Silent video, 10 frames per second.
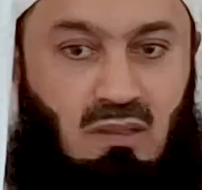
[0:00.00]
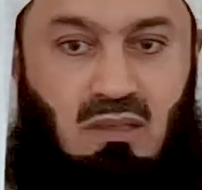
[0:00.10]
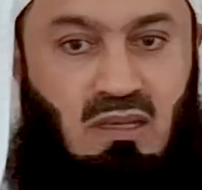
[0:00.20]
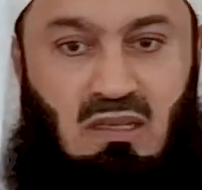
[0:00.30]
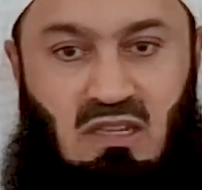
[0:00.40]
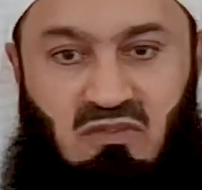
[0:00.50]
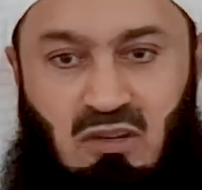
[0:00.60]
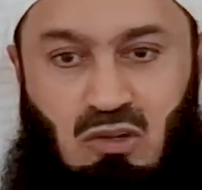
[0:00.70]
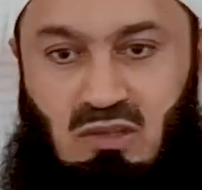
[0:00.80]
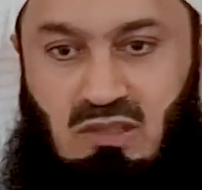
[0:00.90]
didn't
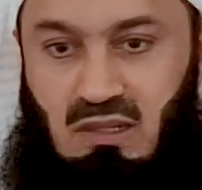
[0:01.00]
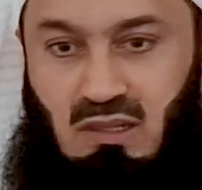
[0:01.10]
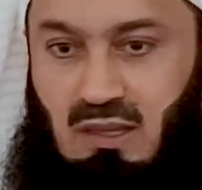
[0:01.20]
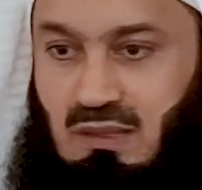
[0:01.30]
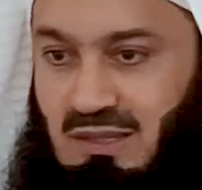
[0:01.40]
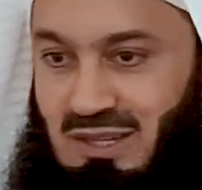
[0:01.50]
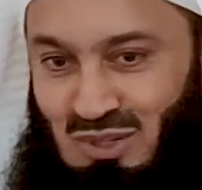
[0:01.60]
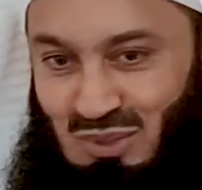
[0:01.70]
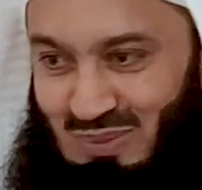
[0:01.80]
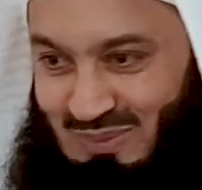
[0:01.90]
even consider that an
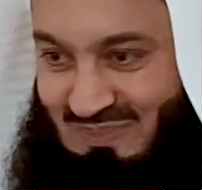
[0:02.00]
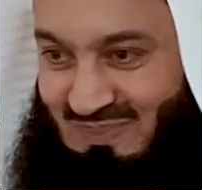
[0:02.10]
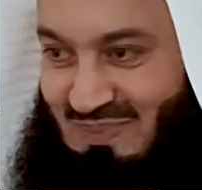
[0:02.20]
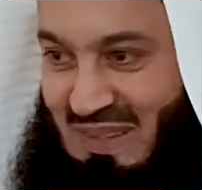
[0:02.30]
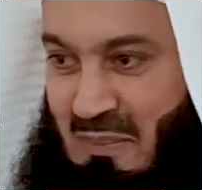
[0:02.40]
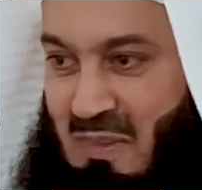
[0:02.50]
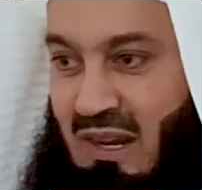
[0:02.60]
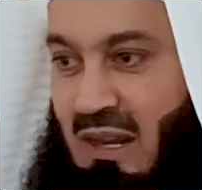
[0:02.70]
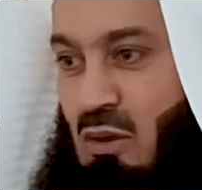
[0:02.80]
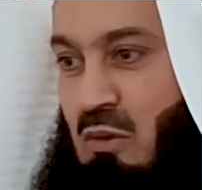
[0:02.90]
issue. May
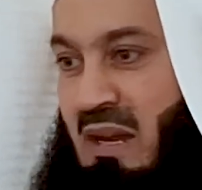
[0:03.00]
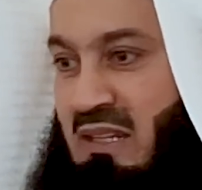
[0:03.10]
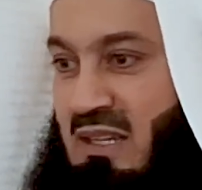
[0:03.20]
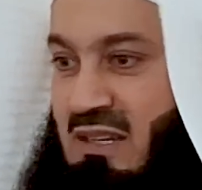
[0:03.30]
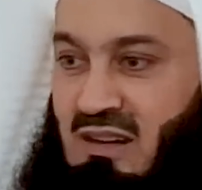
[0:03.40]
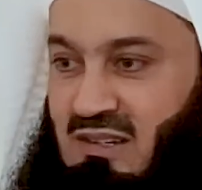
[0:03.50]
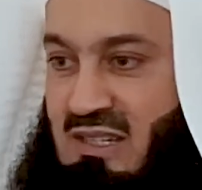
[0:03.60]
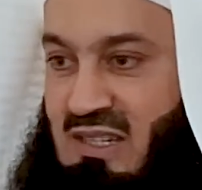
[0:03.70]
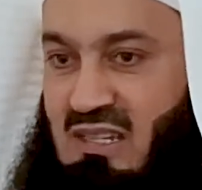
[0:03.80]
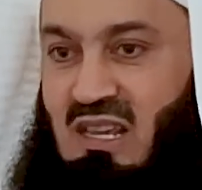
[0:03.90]
Allah Almighty grant
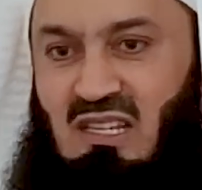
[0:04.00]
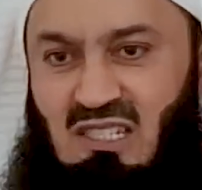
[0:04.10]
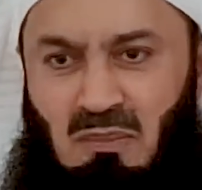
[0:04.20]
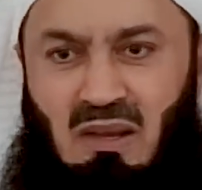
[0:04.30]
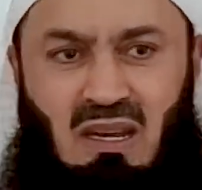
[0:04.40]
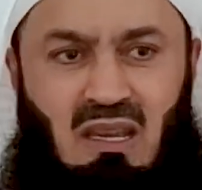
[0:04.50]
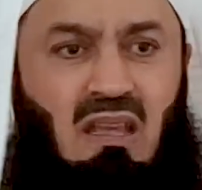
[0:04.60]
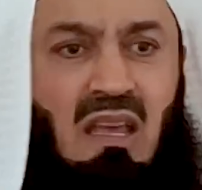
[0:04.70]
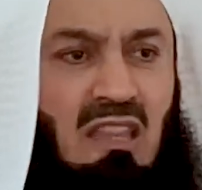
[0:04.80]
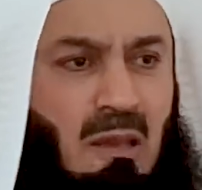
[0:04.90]
us ease.
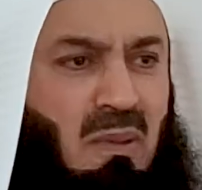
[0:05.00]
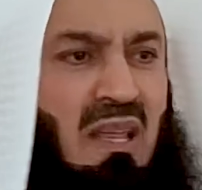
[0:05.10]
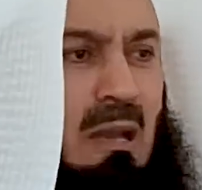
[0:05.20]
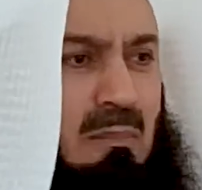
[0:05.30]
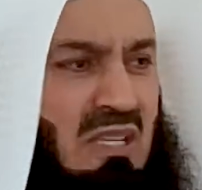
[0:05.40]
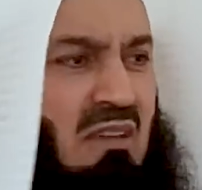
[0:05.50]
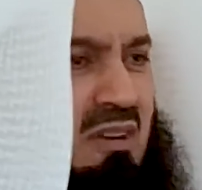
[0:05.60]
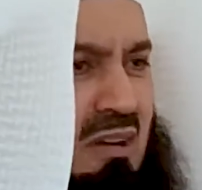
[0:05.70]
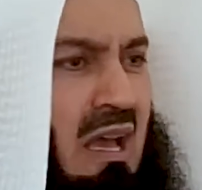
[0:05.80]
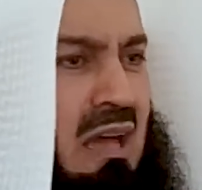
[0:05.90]
Similarly, they bring up
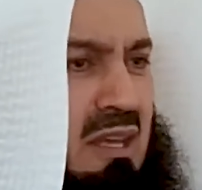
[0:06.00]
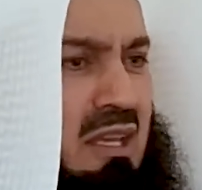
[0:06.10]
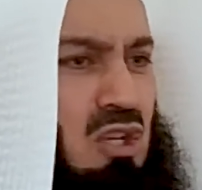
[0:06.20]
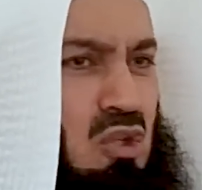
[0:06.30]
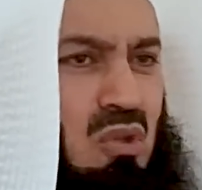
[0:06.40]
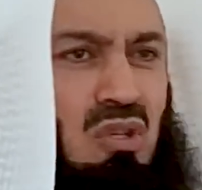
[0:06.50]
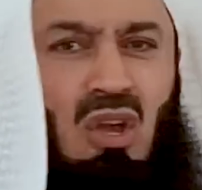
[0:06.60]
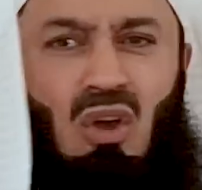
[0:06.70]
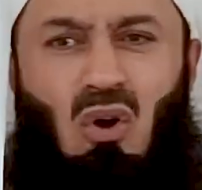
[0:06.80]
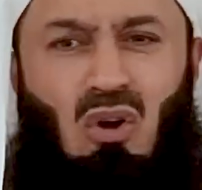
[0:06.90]
several other issues.
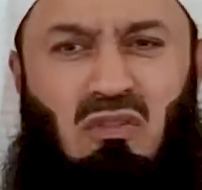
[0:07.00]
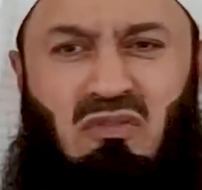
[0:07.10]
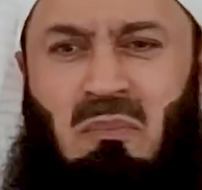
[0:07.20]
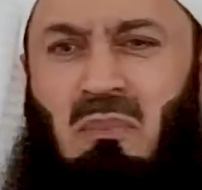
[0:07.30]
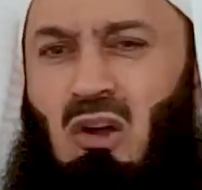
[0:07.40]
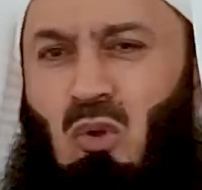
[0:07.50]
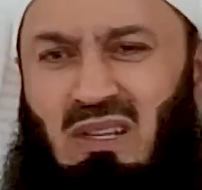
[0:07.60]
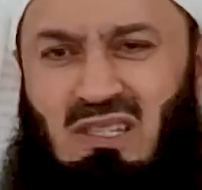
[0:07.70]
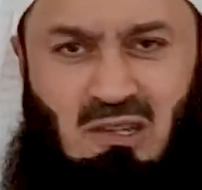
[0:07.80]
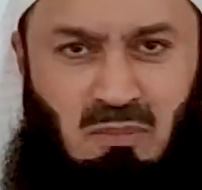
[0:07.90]
All of them are
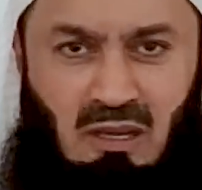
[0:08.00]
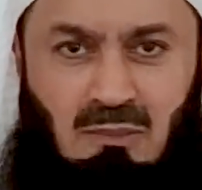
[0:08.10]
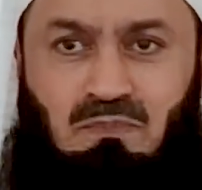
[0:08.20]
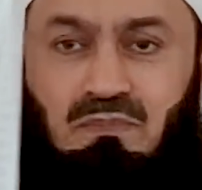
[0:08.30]
quite similar.